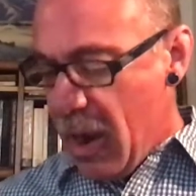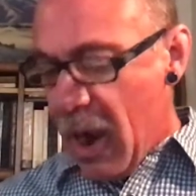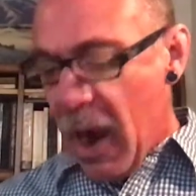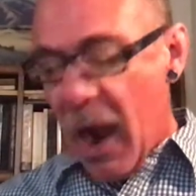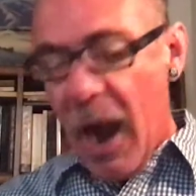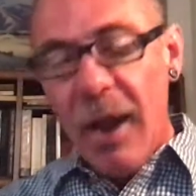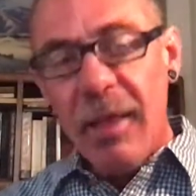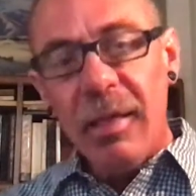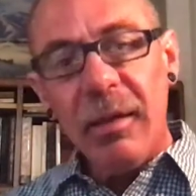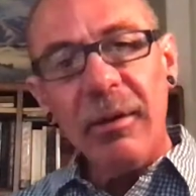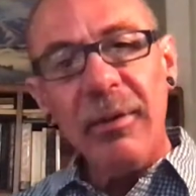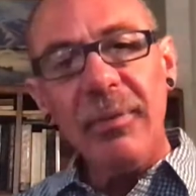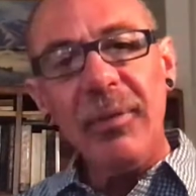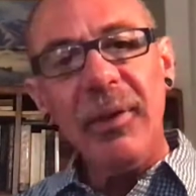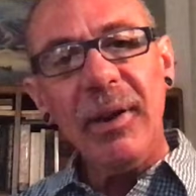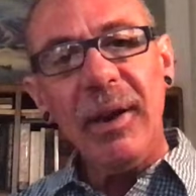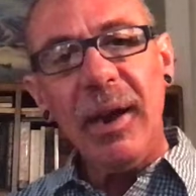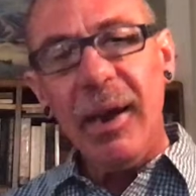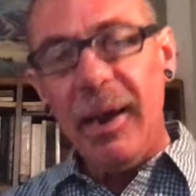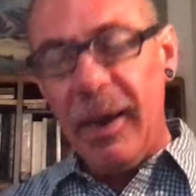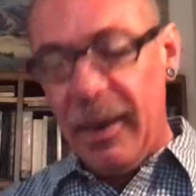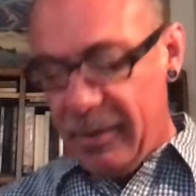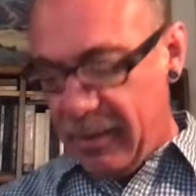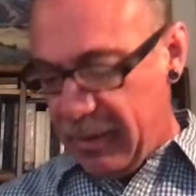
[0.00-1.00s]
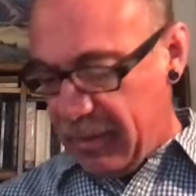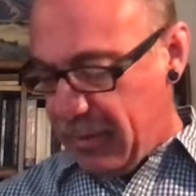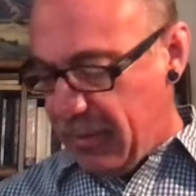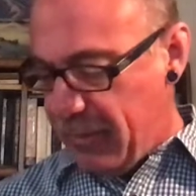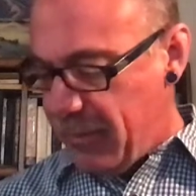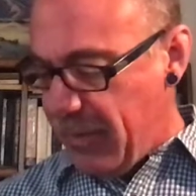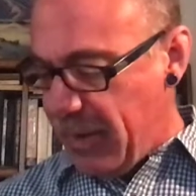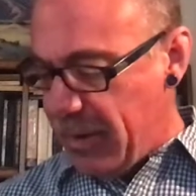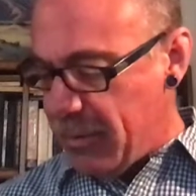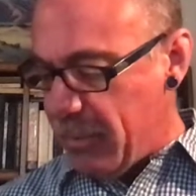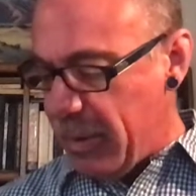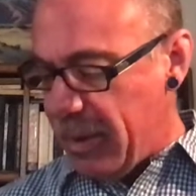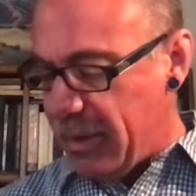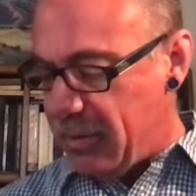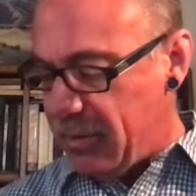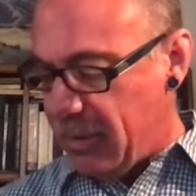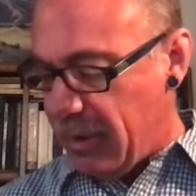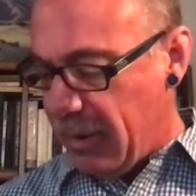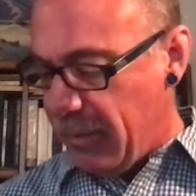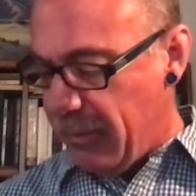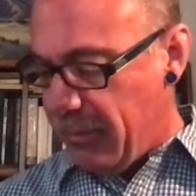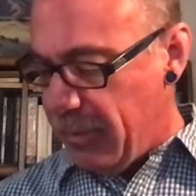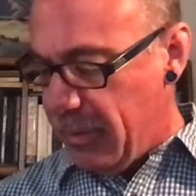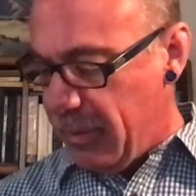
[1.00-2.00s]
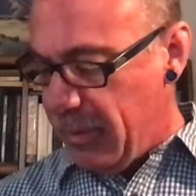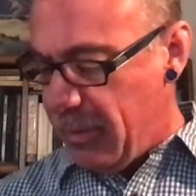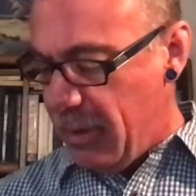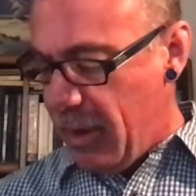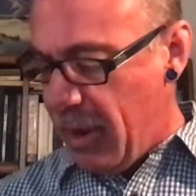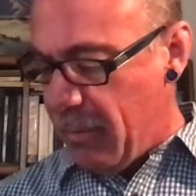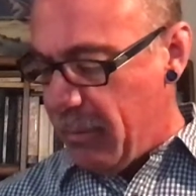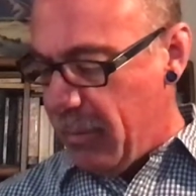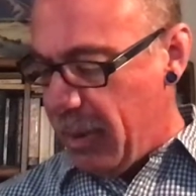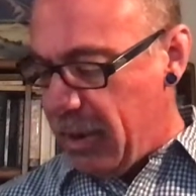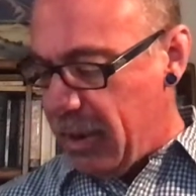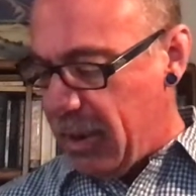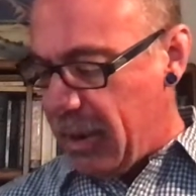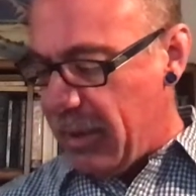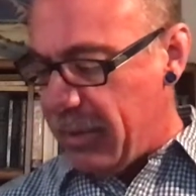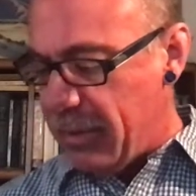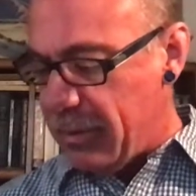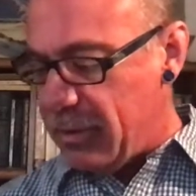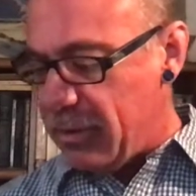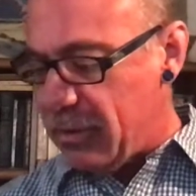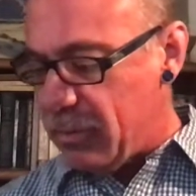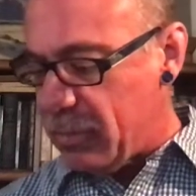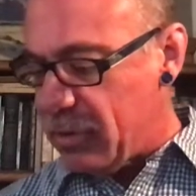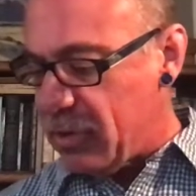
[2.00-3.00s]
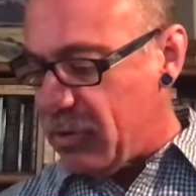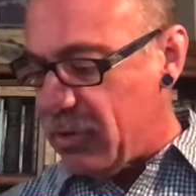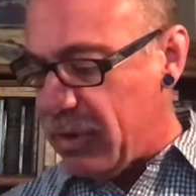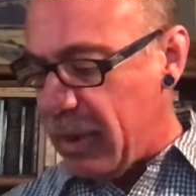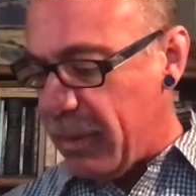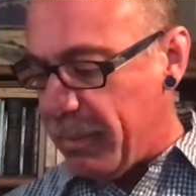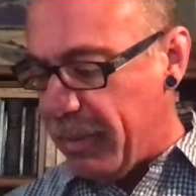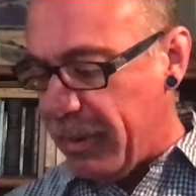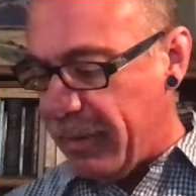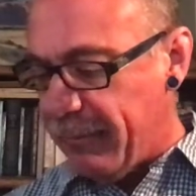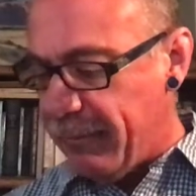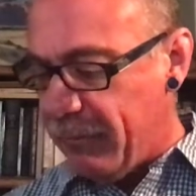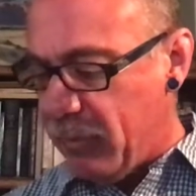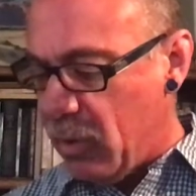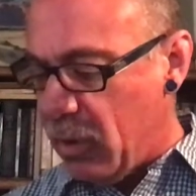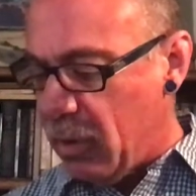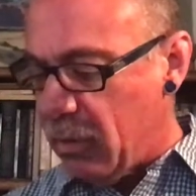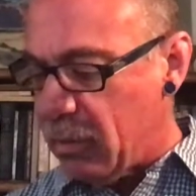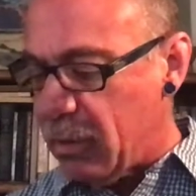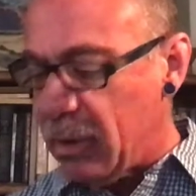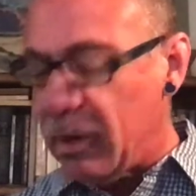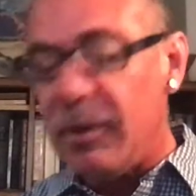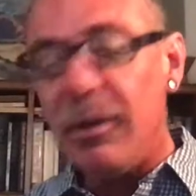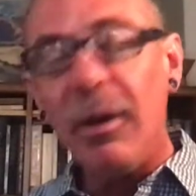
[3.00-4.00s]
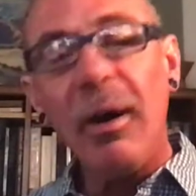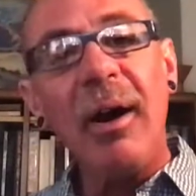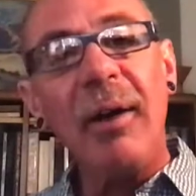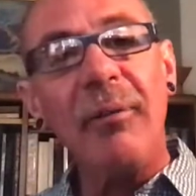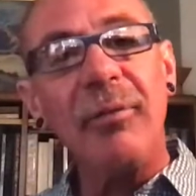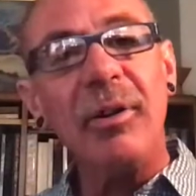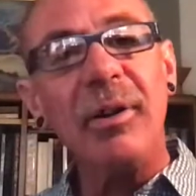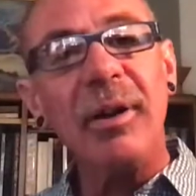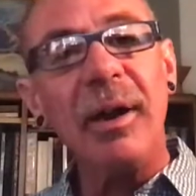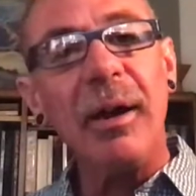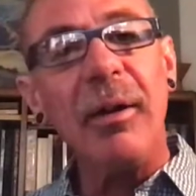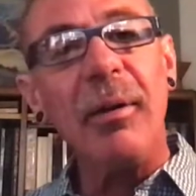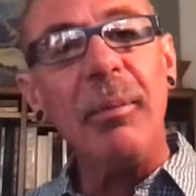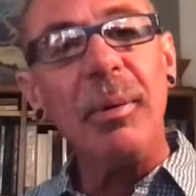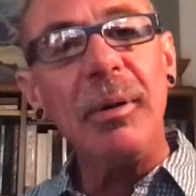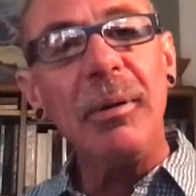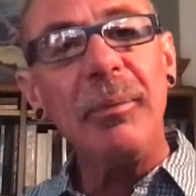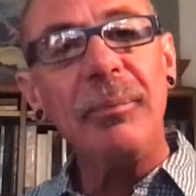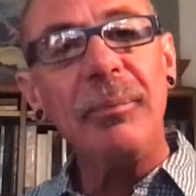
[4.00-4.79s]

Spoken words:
I learned that I had to defend myself. Not many others were stepping forward to offer help."